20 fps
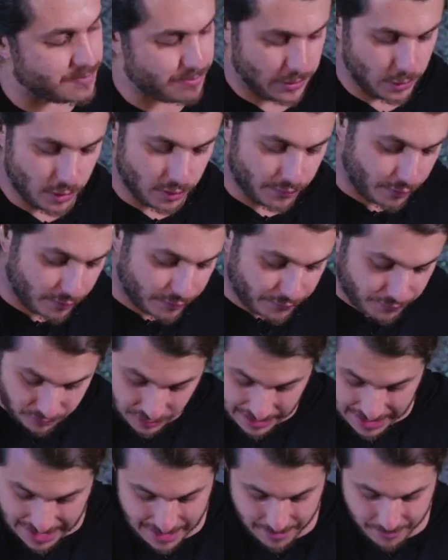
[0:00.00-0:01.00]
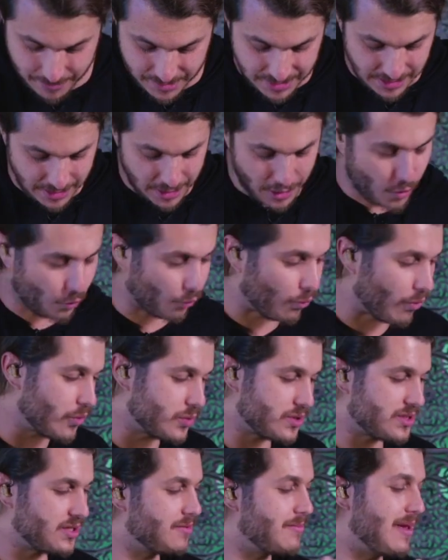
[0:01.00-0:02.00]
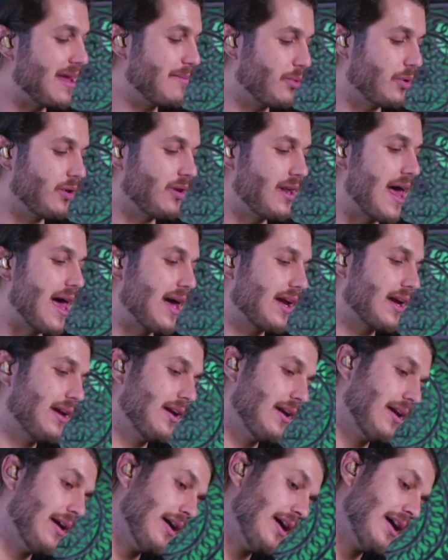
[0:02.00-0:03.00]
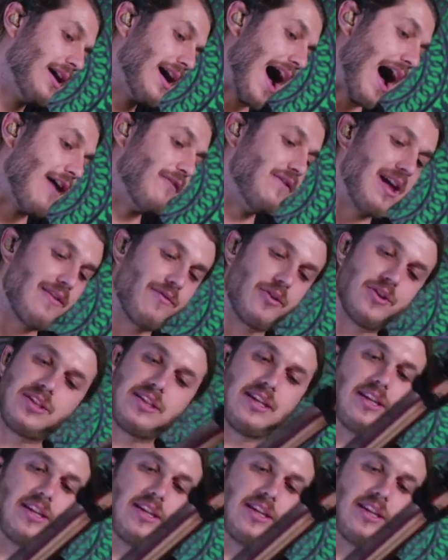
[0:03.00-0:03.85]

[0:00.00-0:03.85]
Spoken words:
this beautiful flamed roasted maple neck. I've never